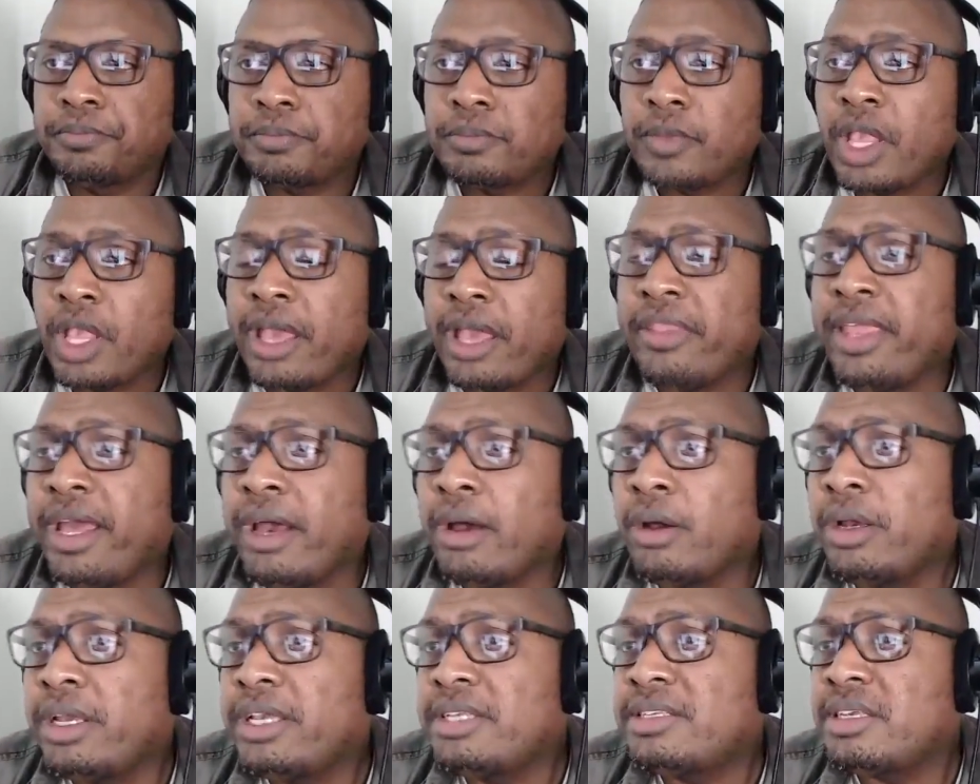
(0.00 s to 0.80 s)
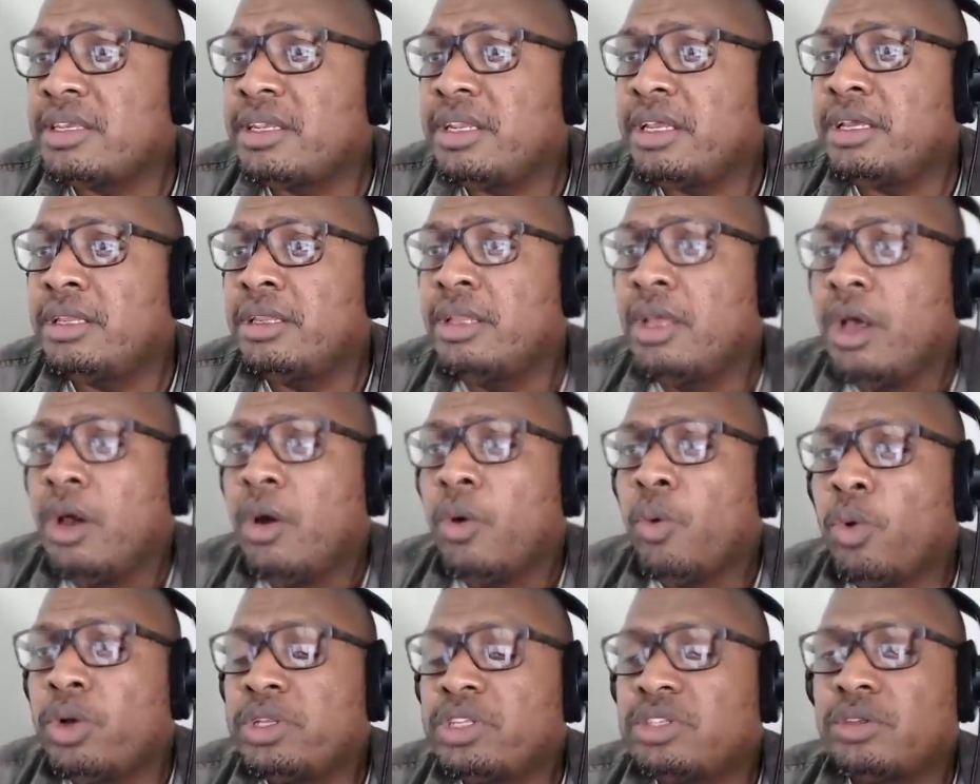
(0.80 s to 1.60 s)
And now, isn't it?
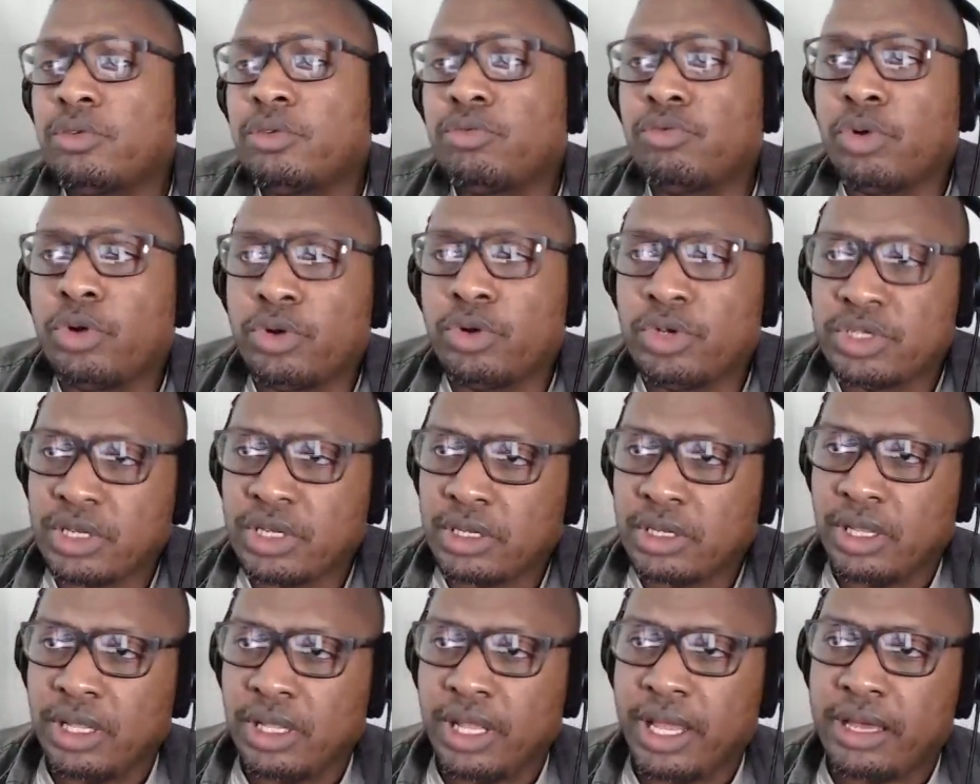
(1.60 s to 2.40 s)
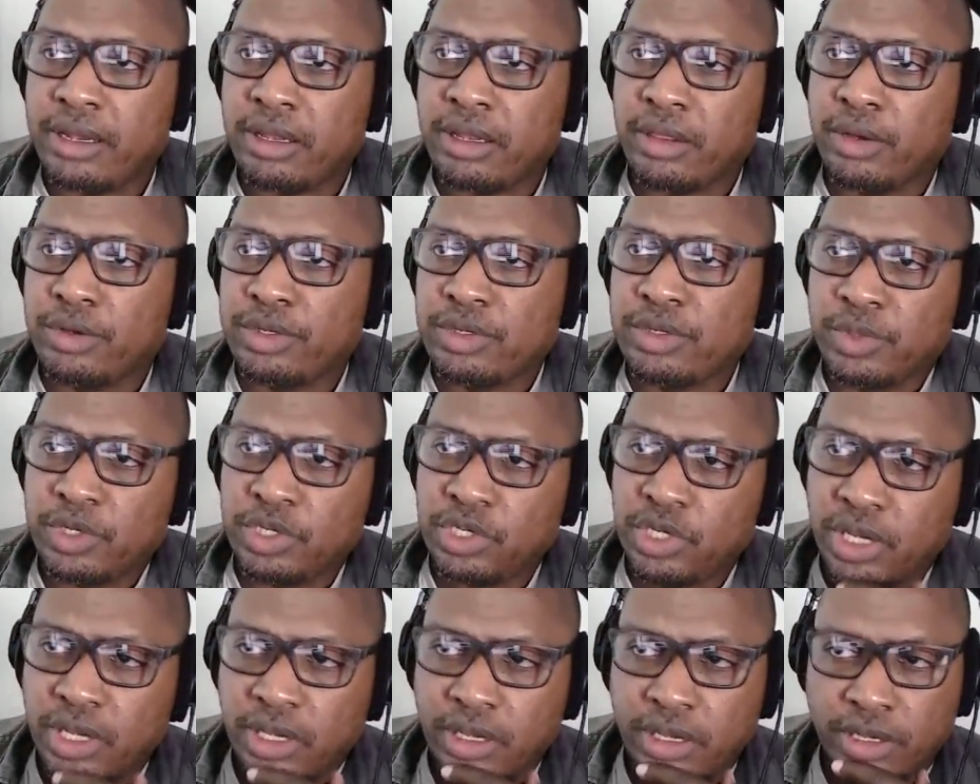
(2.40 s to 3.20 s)
What's the rules of a lot of those
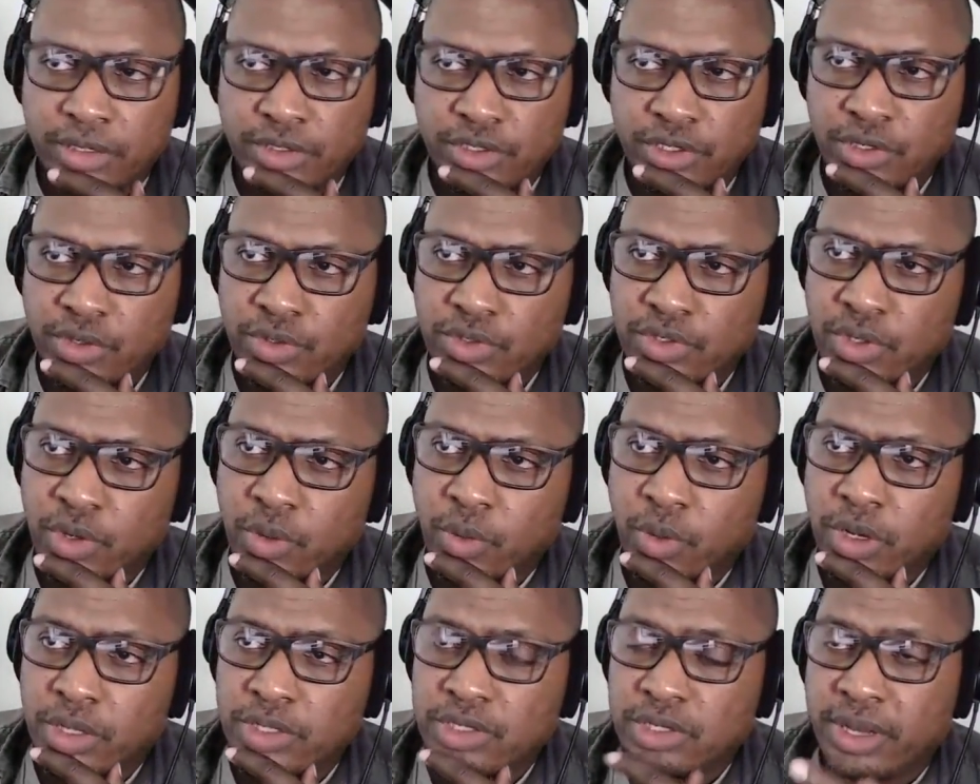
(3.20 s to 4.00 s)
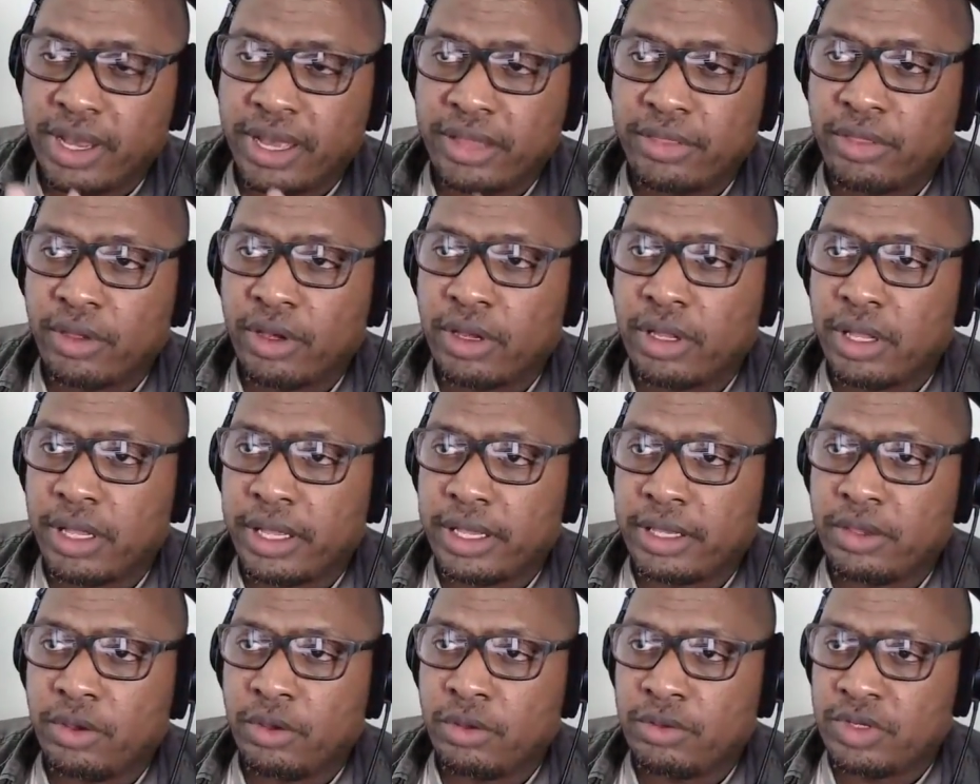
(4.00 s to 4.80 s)
machine gun shoots, though, Walter? I thought
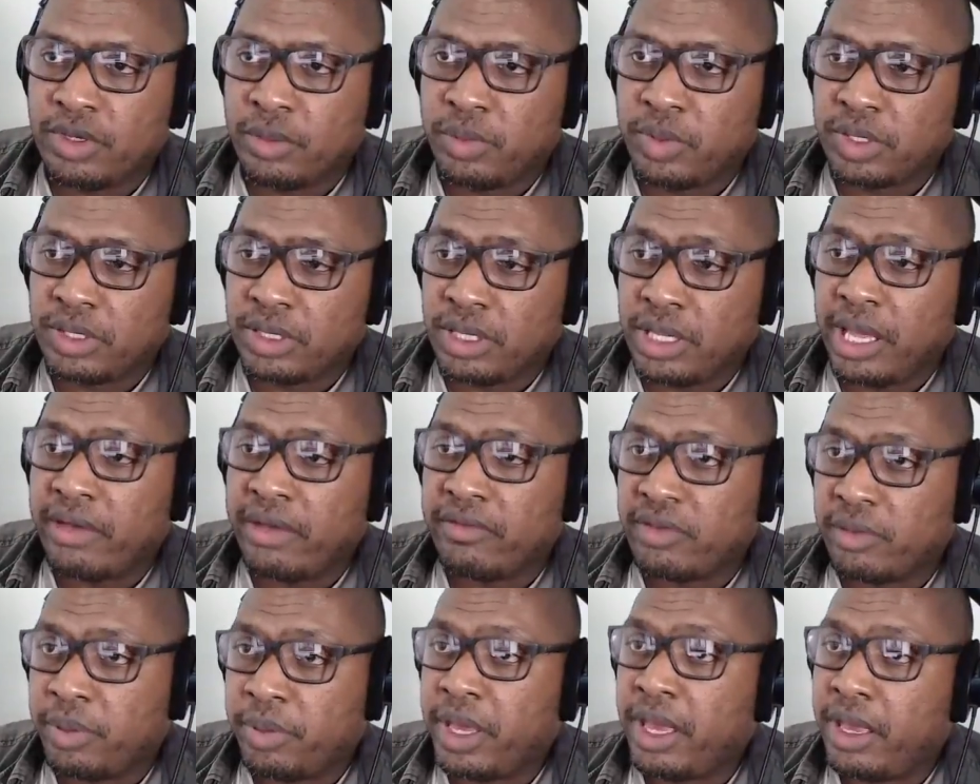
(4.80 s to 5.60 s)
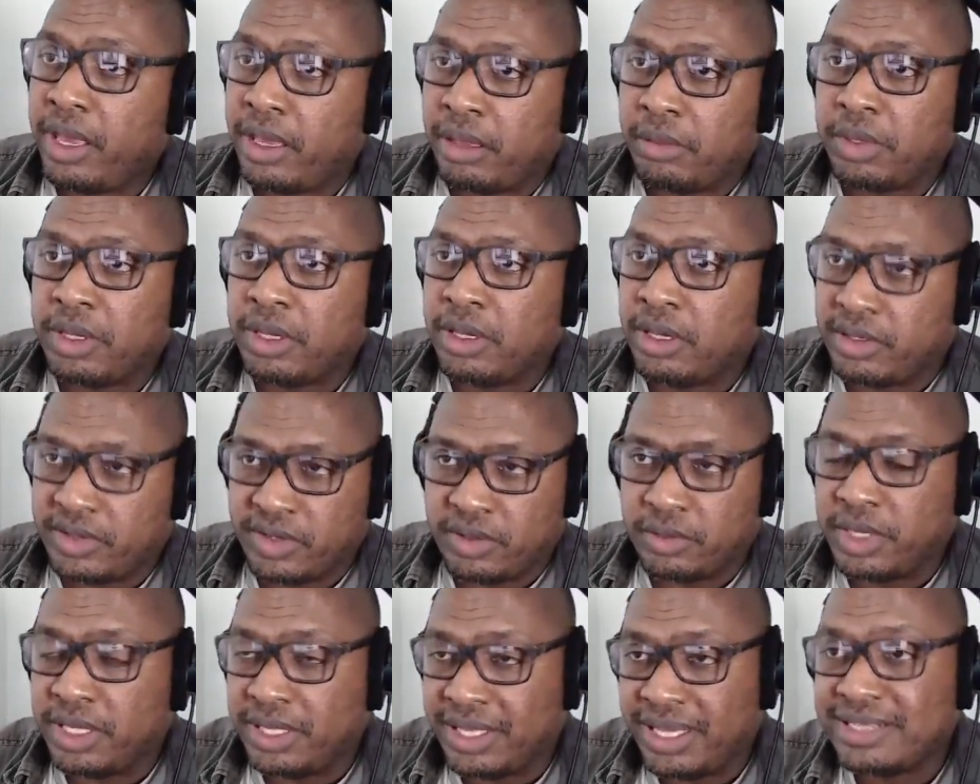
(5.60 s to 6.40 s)
like you typically have to pay because
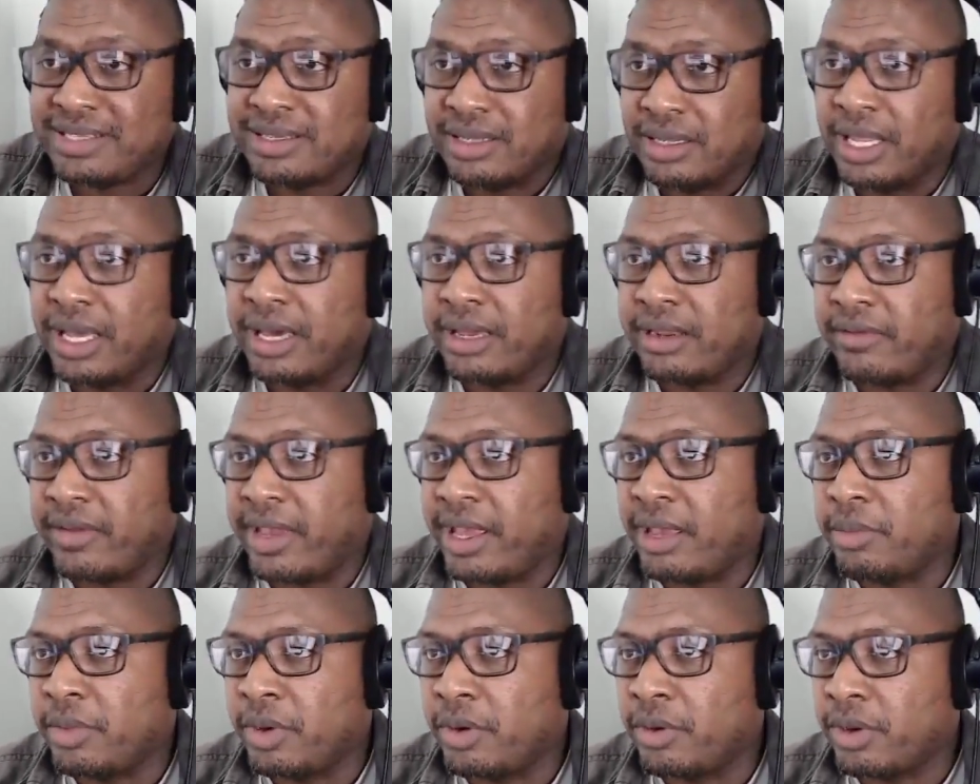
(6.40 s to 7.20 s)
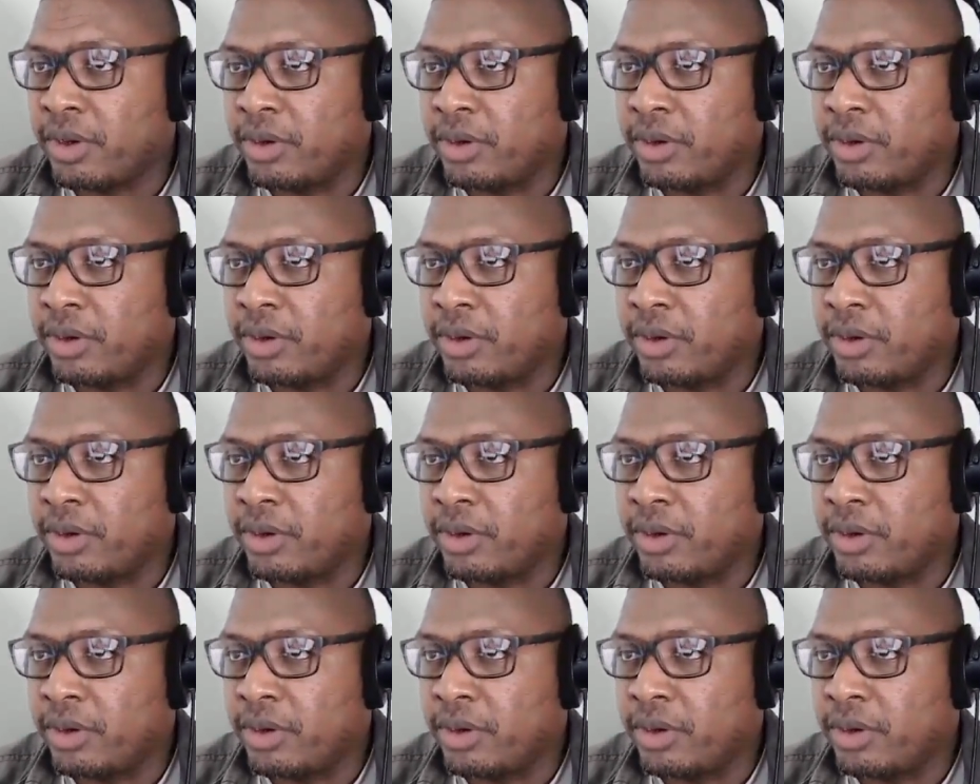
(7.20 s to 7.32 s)
I mean that's a lot of well, ammo yeah, going